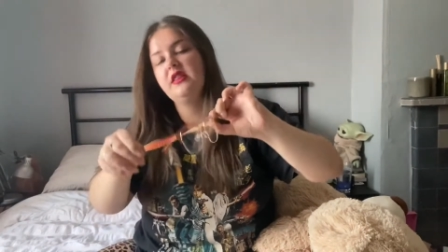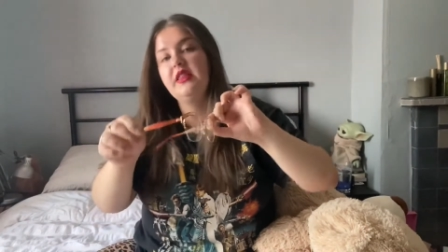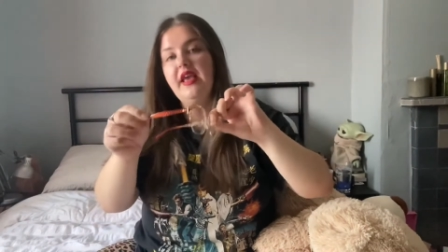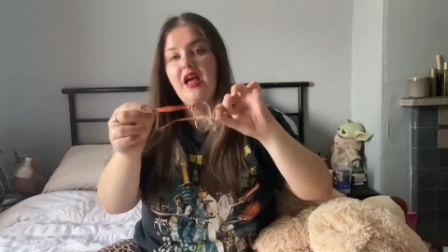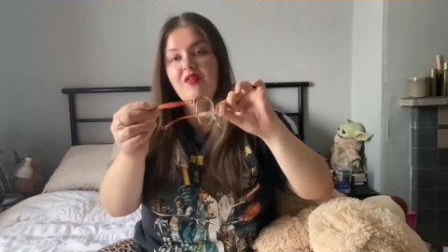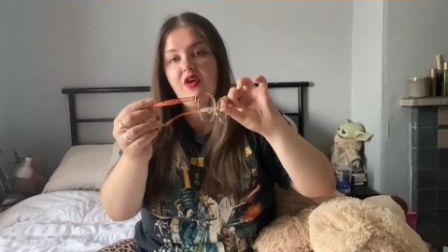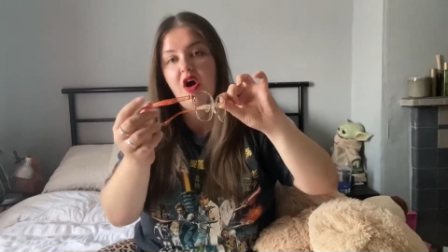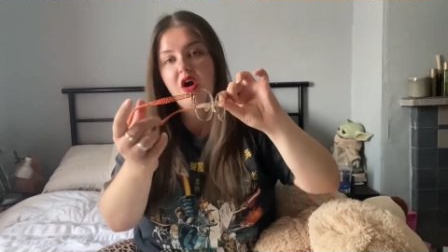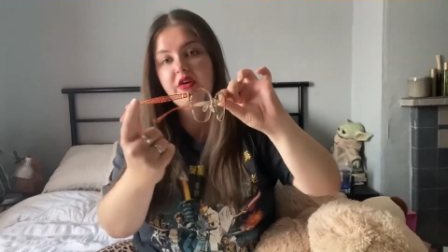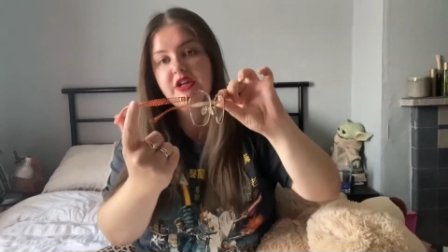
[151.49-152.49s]
They have
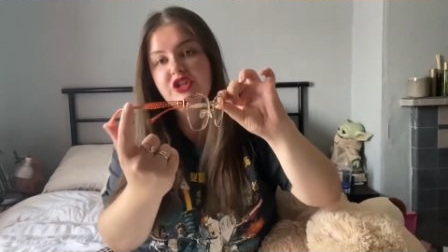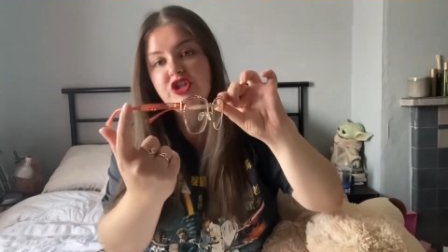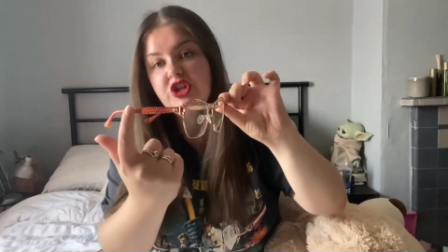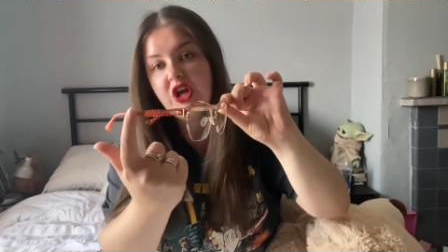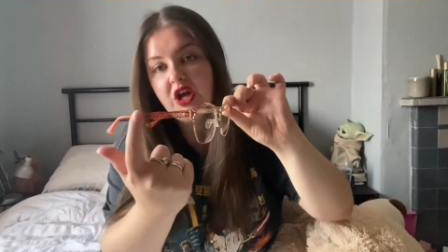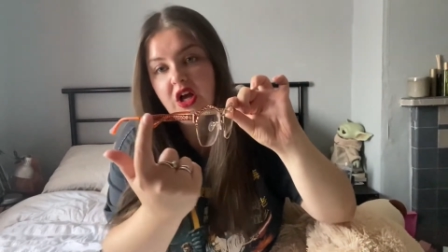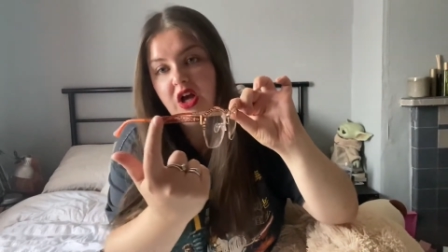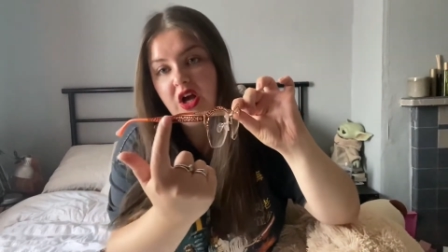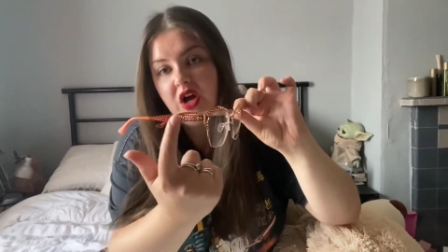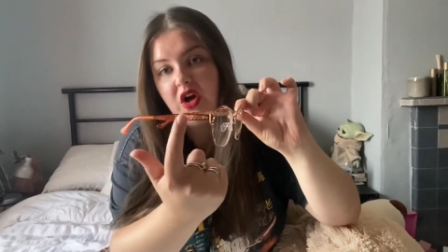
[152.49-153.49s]
orange
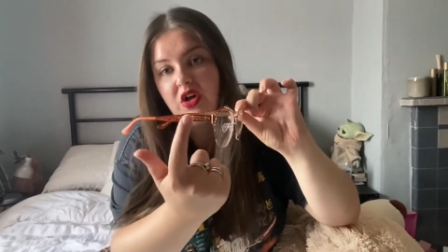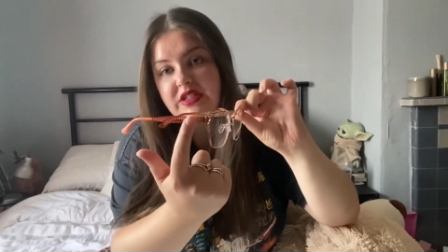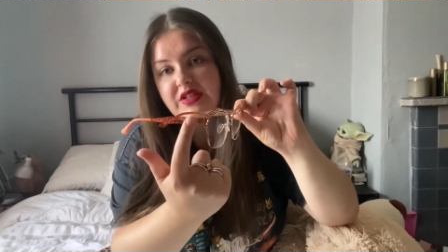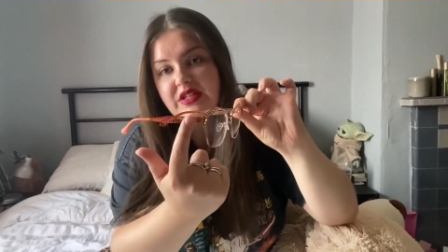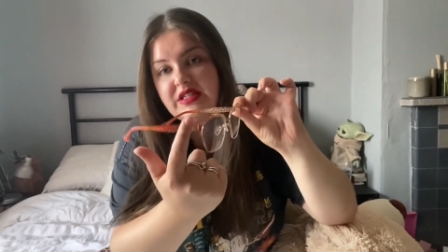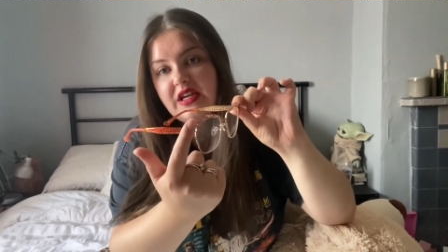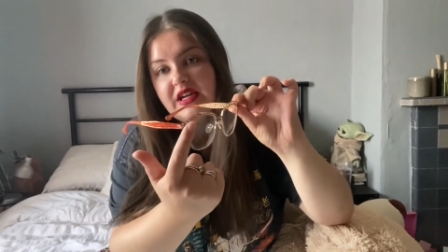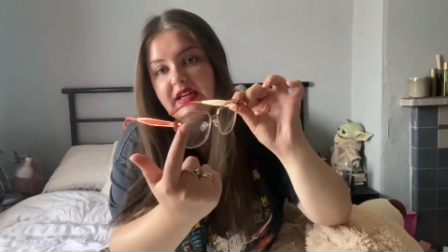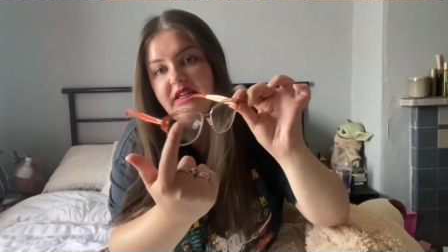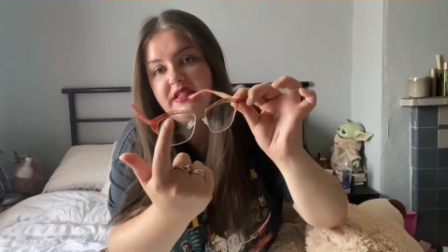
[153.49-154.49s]
all down the
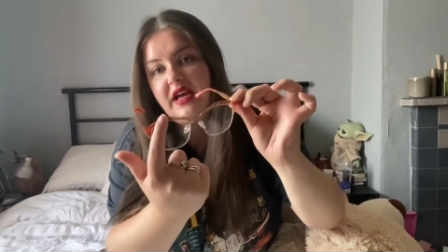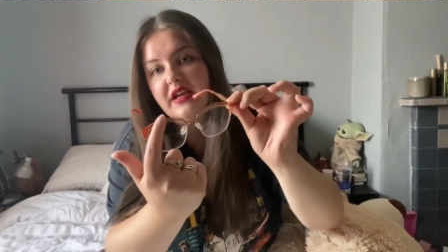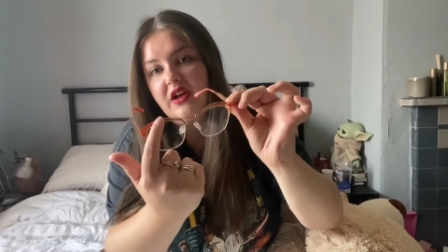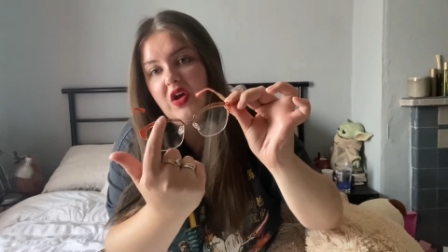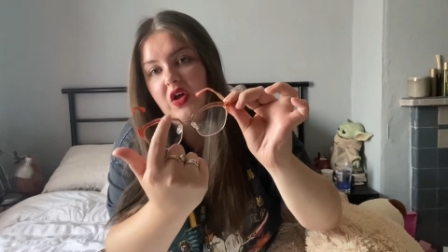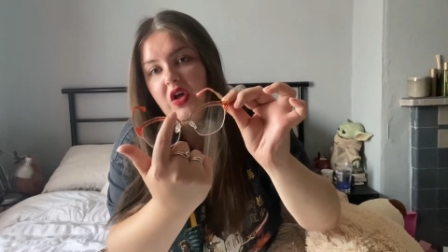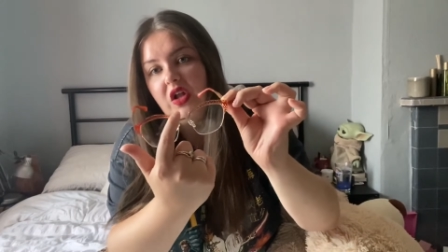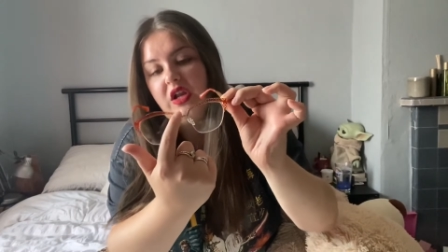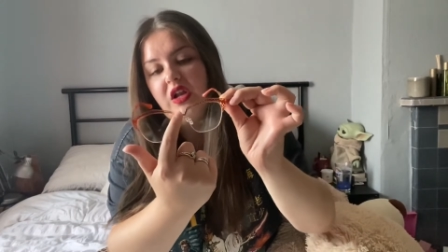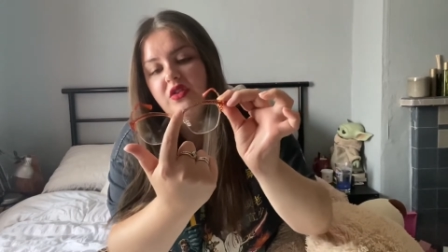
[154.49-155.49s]
side and
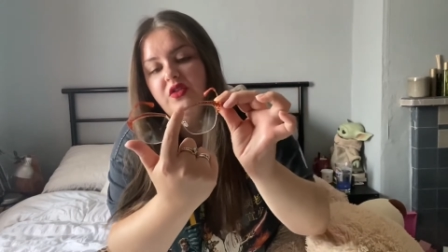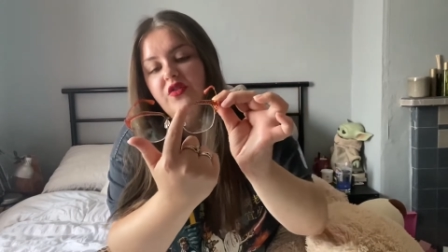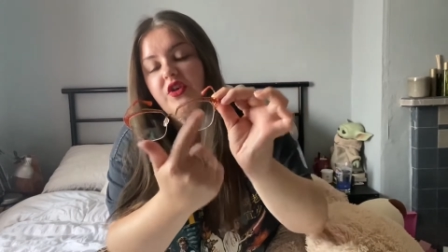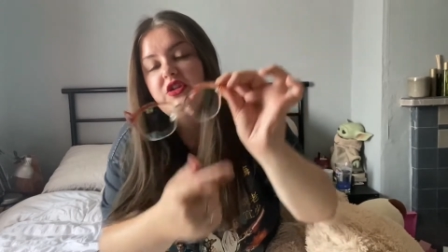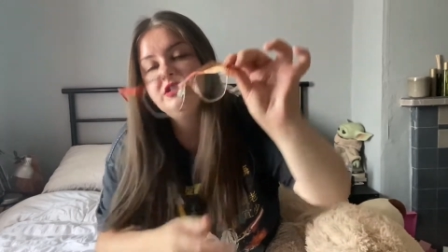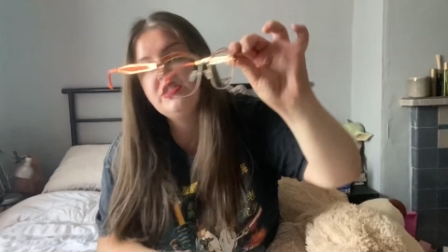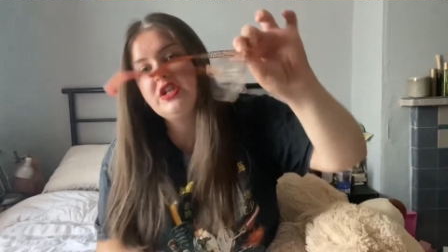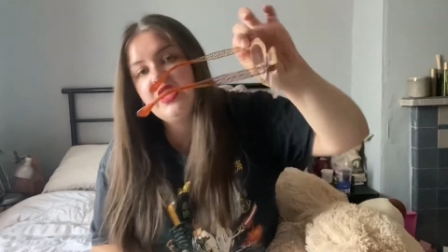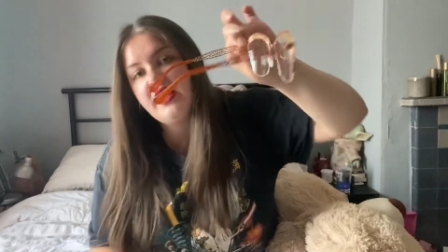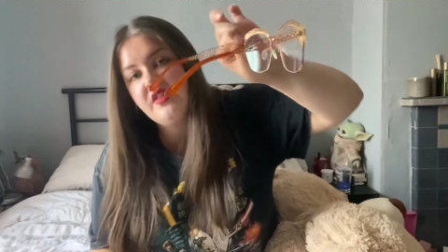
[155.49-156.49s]
all along the front.
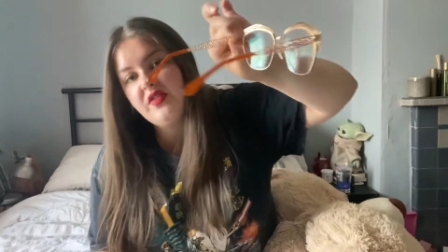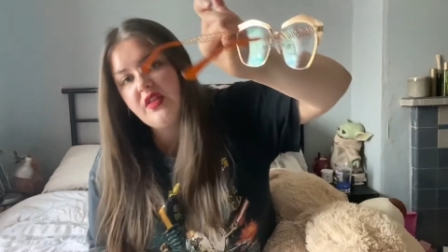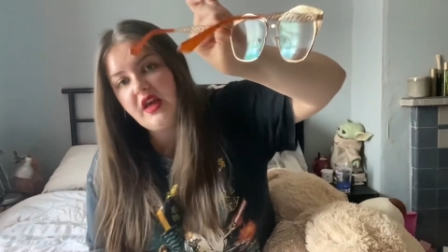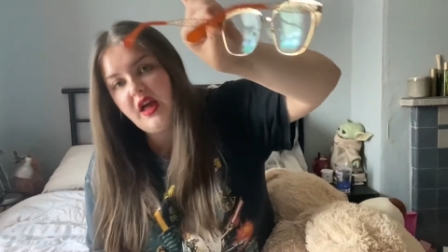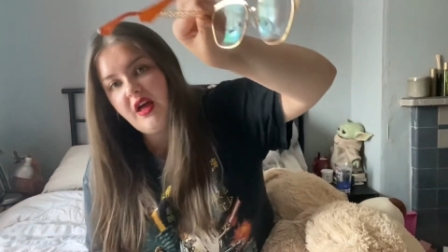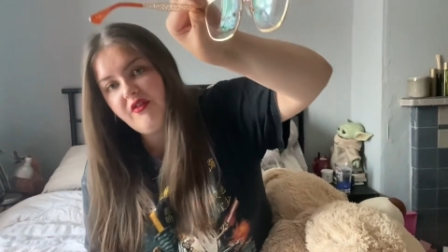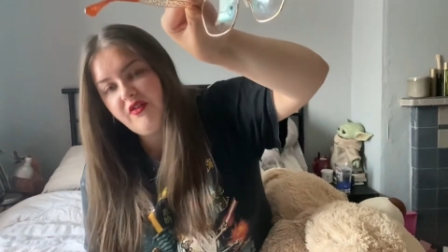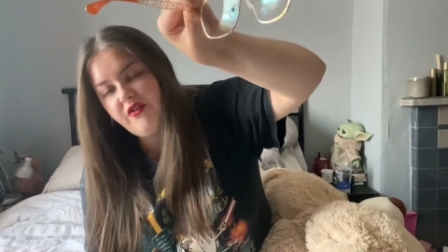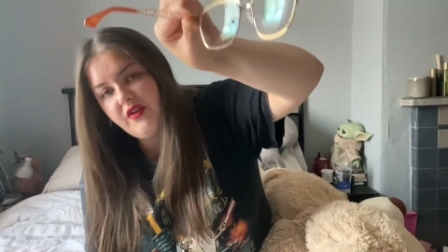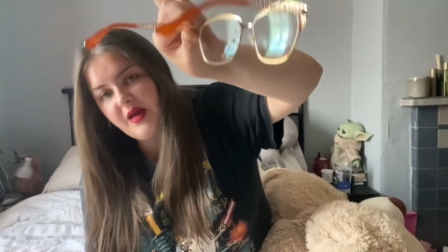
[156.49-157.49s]
They have
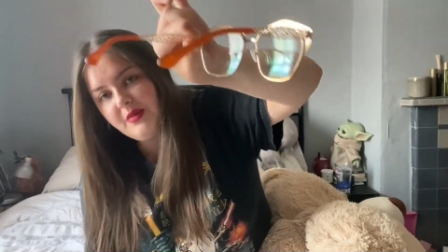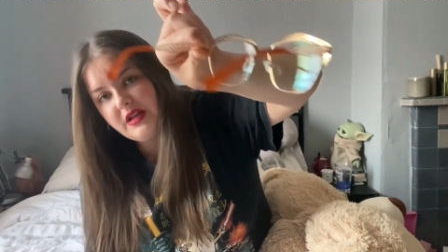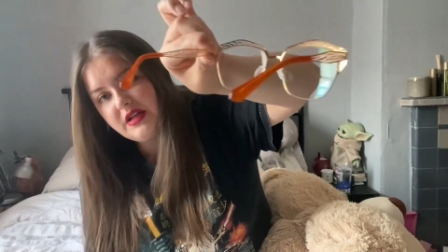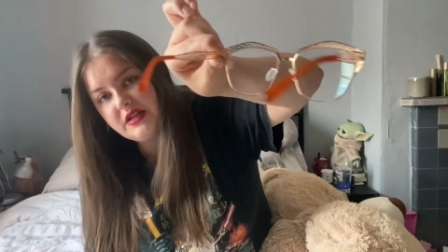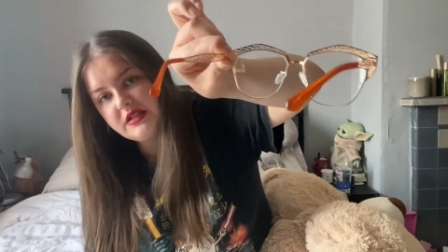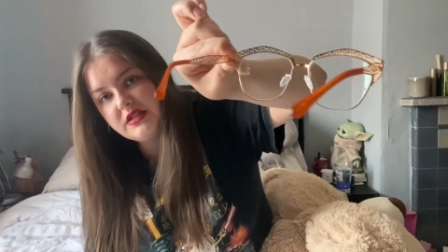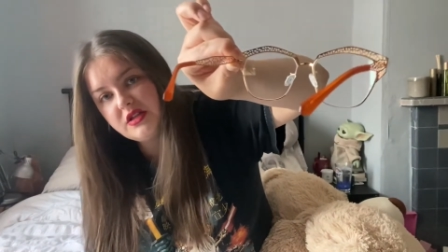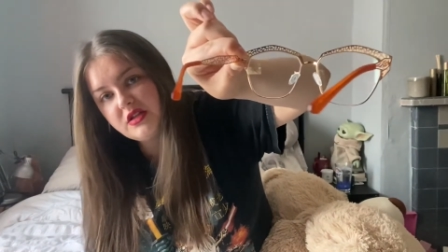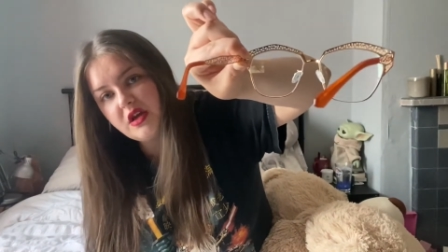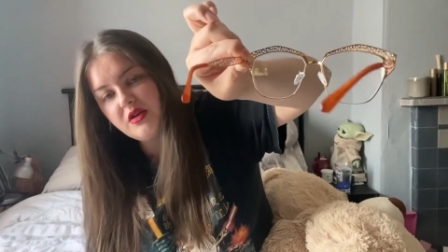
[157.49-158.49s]
fabulous
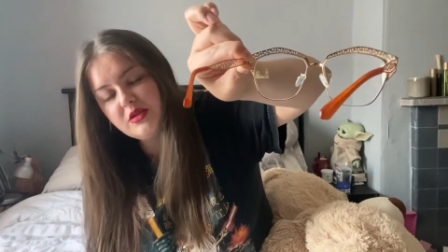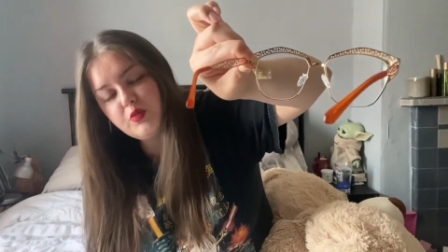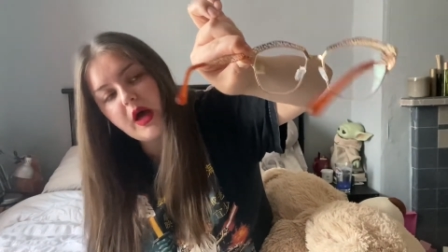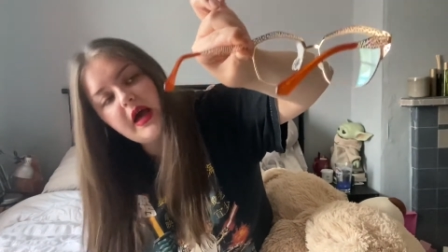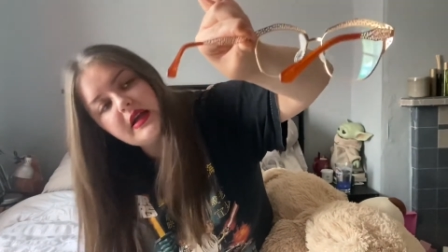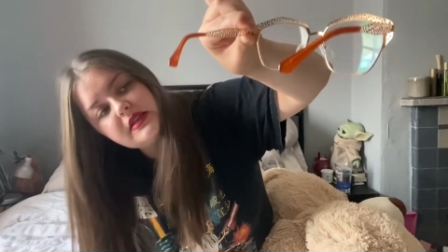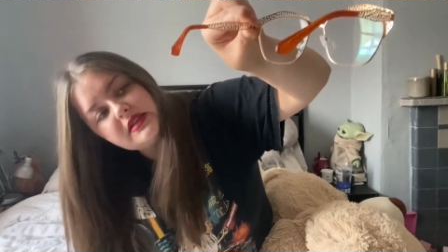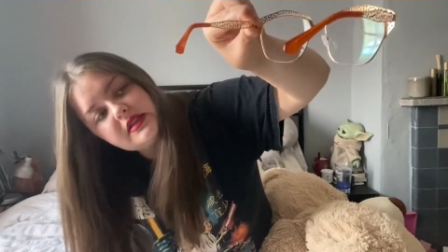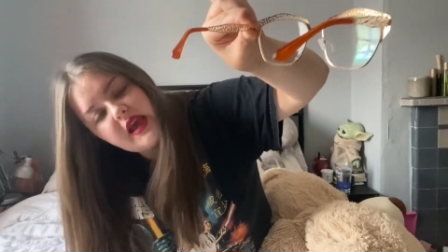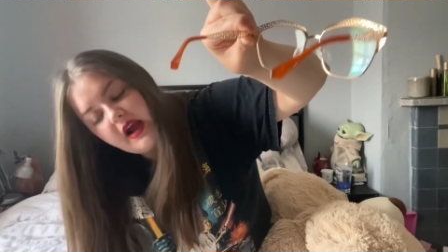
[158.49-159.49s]
nose pads
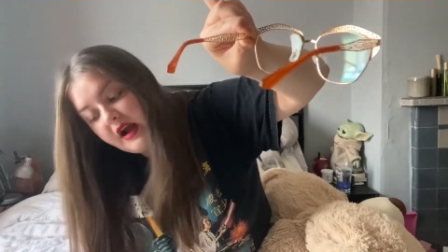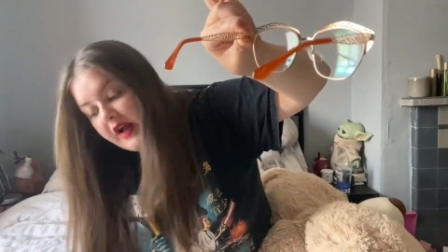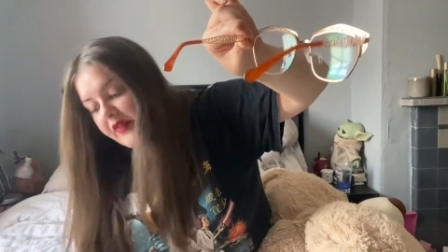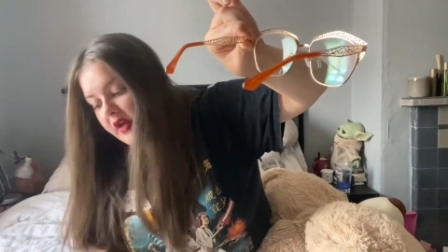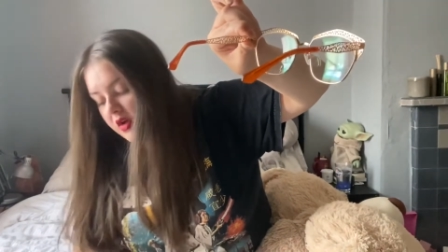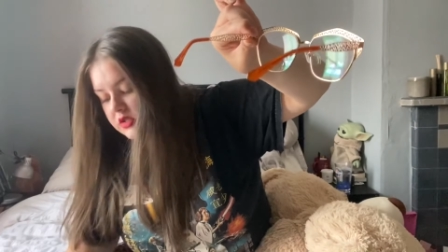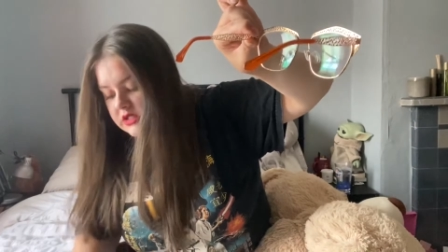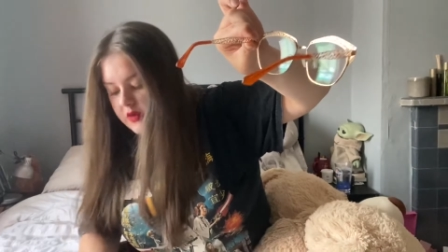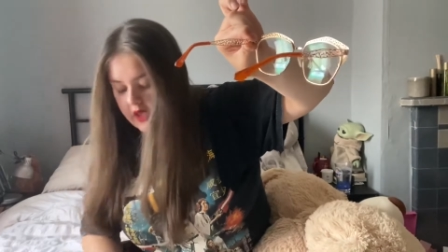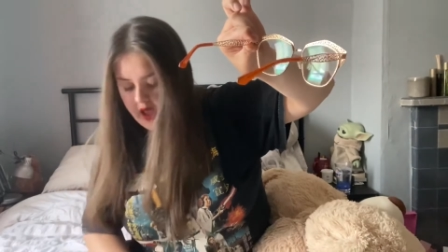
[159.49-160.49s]
there, and they
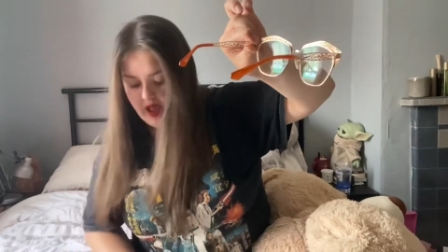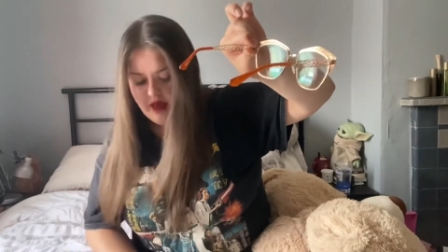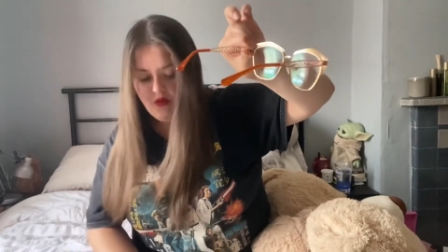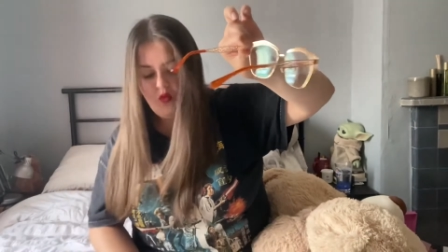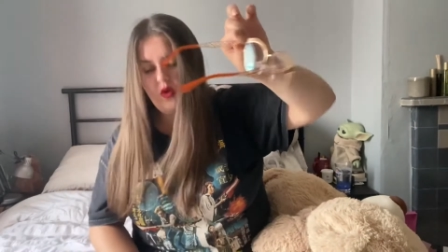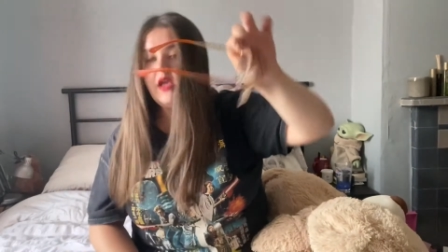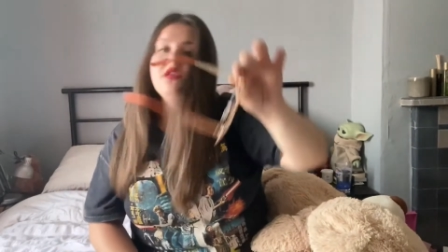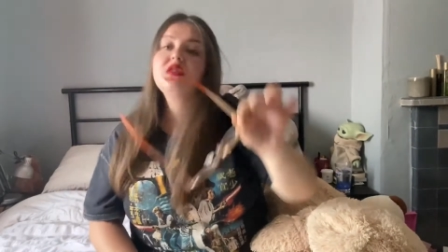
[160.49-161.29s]
also came with